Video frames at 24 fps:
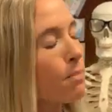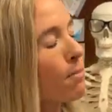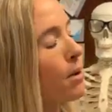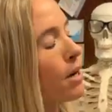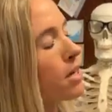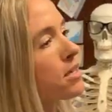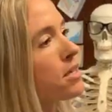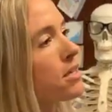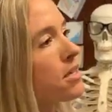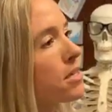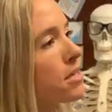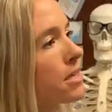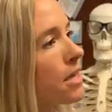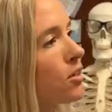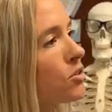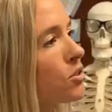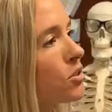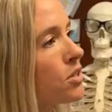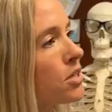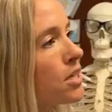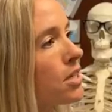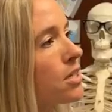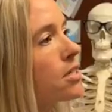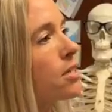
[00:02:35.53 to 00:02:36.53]
the parts the
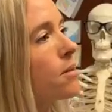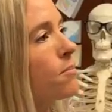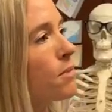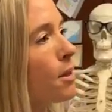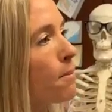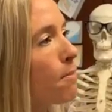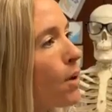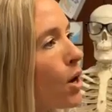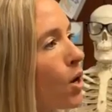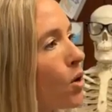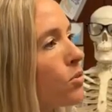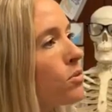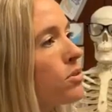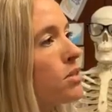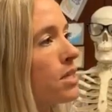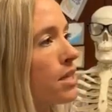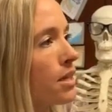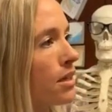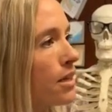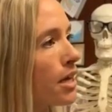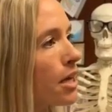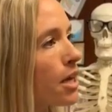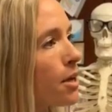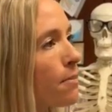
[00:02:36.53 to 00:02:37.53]
skeletal system, the bones,
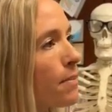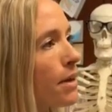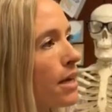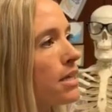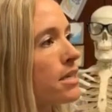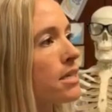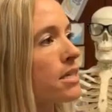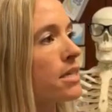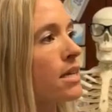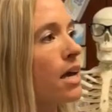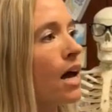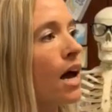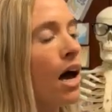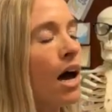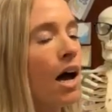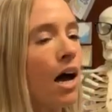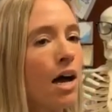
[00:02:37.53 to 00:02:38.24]
the ligaments,